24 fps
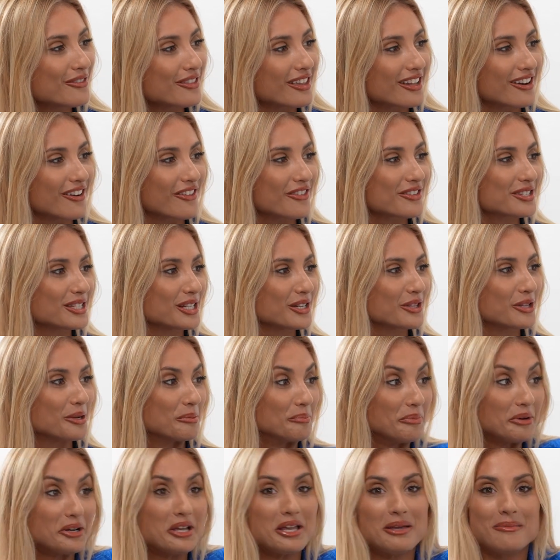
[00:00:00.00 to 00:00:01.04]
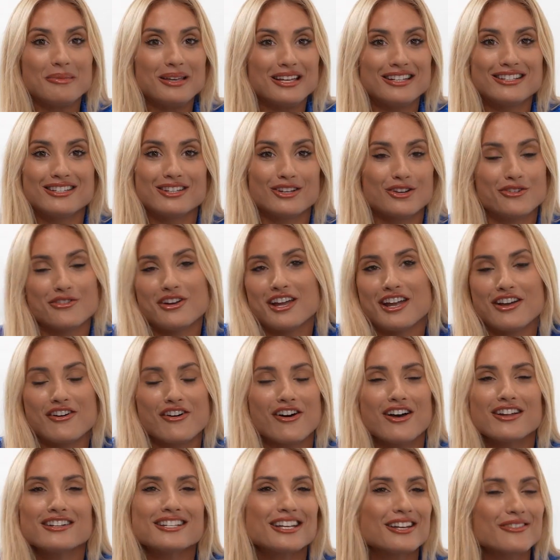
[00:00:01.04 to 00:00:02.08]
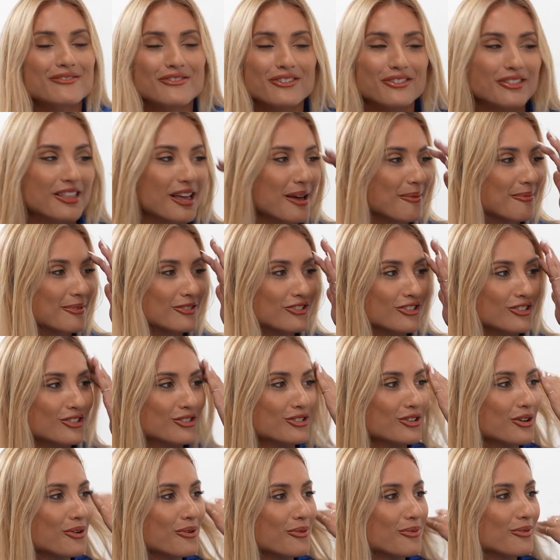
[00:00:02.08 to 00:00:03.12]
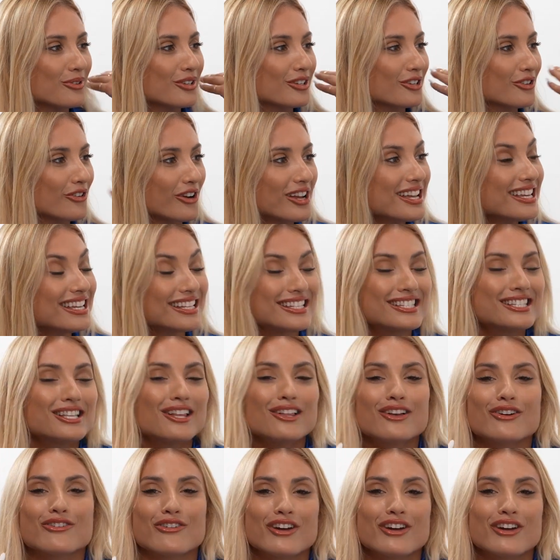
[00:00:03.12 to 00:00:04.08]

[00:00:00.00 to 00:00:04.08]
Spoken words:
and then all of a sudden they're booking me to create content for them, which is so crazy. It's still a